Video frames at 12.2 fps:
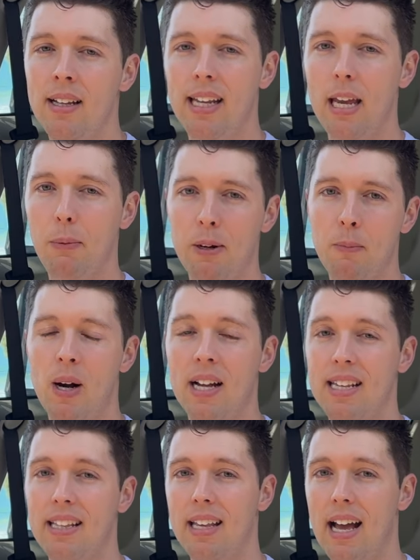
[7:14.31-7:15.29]
keeping in
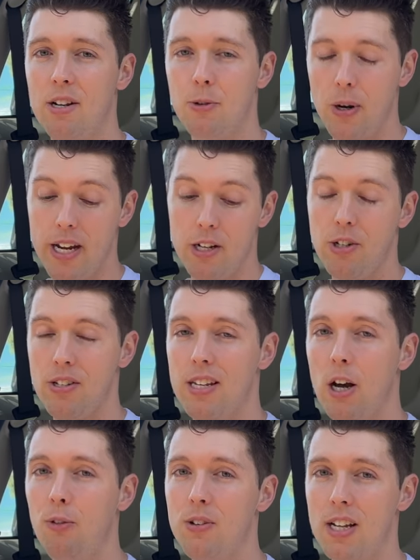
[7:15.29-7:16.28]
mind that the actual hinge
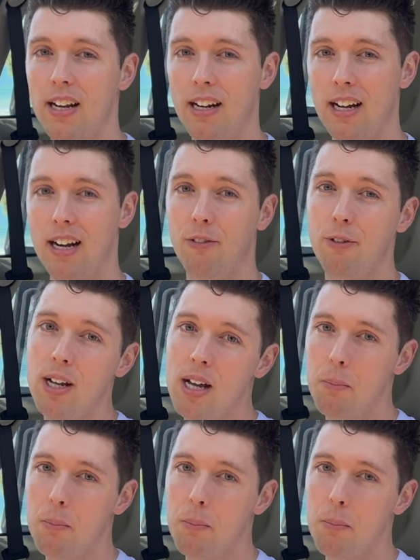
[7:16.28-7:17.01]
itself is going to kind of